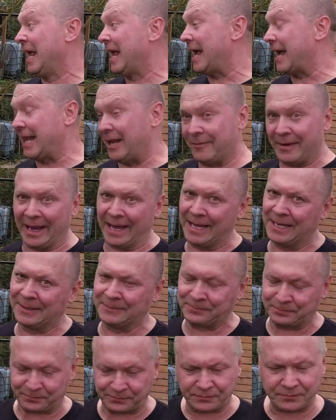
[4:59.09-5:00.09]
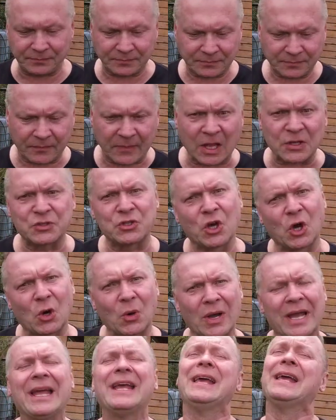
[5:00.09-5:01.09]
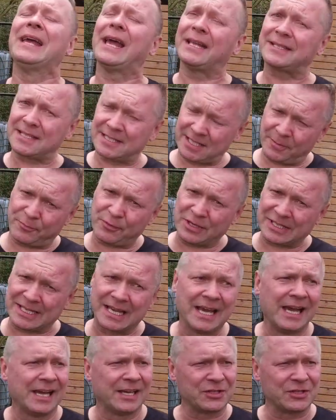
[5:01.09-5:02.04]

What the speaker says: Anyway, so It's a cypress.